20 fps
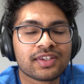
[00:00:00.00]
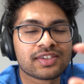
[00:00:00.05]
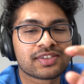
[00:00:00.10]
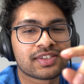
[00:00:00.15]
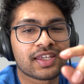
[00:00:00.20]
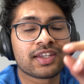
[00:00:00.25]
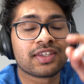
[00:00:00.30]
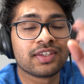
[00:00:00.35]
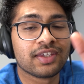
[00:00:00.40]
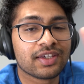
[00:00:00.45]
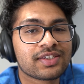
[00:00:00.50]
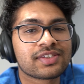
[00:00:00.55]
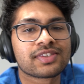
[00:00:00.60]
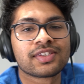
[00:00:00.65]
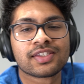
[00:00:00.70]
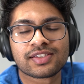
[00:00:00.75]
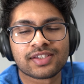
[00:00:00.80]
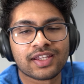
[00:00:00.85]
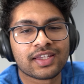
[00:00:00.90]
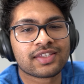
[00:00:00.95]
is that yes,
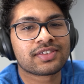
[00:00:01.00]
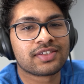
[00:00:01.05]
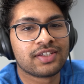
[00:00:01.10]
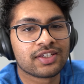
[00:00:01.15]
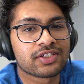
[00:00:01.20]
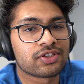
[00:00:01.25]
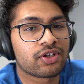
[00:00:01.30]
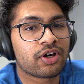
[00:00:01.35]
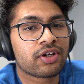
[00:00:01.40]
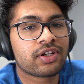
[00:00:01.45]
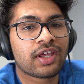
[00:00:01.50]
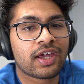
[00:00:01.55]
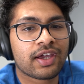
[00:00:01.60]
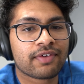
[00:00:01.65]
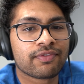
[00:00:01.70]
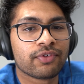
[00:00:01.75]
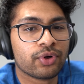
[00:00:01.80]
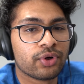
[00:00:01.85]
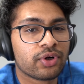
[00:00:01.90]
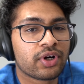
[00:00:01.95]
this lens does not
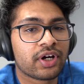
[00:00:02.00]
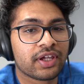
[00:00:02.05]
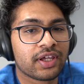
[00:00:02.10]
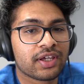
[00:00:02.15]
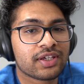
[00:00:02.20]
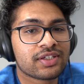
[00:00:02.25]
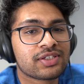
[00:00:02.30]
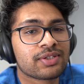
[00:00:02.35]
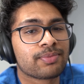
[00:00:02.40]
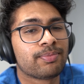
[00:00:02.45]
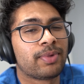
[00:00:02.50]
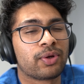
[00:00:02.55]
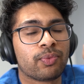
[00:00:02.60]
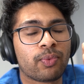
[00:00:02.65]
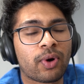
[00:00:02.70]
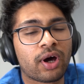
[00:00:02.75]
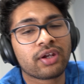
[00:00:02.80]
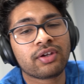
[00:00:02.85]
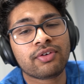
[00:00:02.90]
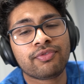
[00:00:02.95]
have OIS, but
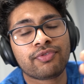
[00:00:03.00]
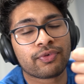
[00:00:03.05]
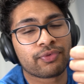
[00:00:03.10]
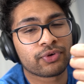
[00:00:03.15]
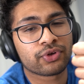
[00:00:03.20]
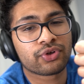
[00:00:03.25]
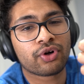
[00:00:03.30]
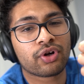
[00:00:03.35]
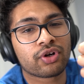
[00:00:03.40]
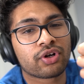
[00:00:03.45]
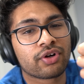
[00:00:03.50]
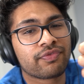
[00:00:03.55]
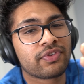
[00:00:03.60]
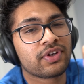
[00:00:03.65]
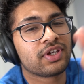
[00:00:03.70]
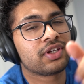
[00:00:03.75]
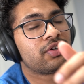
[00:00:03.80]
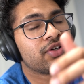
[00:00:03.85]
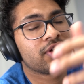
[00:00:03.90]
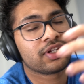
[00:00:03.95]
one, for
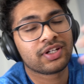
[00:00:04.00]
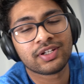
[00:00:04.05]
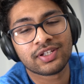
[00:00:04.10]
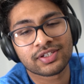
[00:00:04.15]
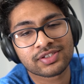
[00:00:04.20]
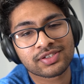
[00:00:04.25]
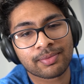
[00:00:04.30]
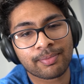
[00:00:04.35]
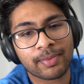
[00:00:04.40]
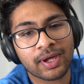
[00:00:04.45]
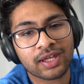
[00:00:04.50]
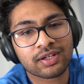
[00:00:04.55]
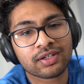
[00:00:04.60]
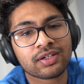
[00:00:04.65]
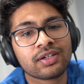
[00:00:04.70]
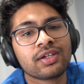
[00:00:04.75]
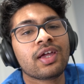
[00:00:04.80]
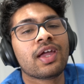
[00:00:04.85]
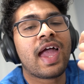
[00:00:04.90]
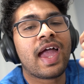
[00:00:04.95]
photography it really doesn't
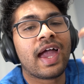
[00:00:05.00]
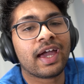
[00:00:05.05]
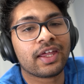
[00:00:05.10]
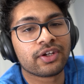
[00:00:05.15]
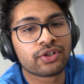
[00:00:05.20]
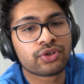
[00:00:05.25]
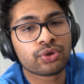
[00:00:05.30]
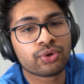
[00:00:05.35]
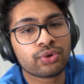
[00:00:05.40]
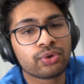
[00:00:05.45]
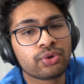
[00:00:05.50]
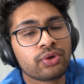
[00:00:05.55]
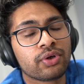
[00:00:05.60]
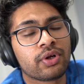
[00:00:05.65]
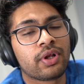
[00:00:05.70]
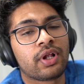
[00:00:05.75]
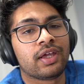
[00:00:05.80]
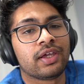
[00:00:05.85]
matter, and two,